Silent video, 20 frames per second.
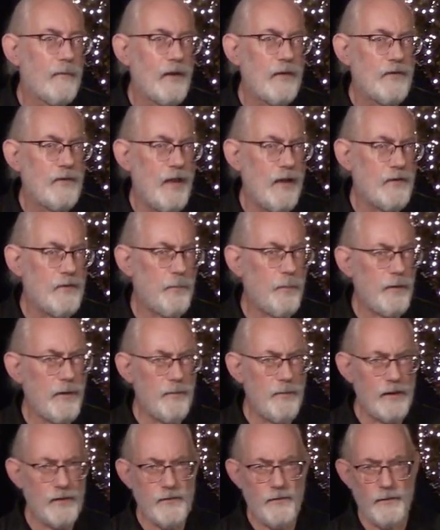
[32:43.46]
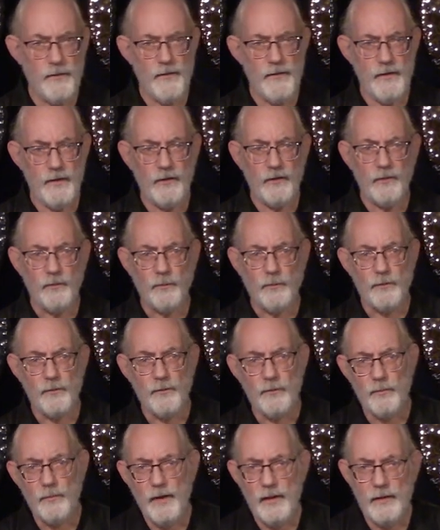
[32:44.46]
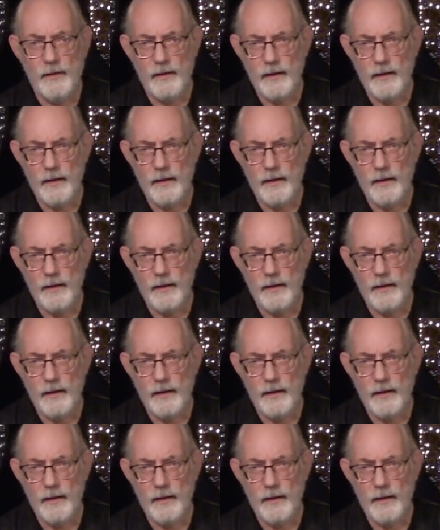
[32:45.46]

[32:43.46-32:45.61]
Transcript: So that's pretty much for this room.